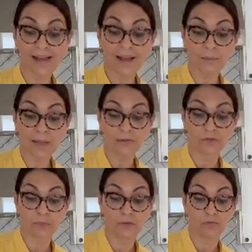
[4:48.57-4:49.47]
Eggplant
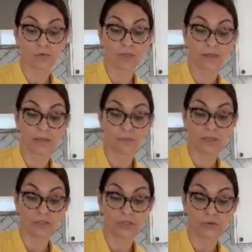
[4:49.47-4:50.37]
would be really
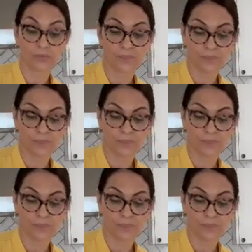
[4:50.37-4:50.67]
yummy too.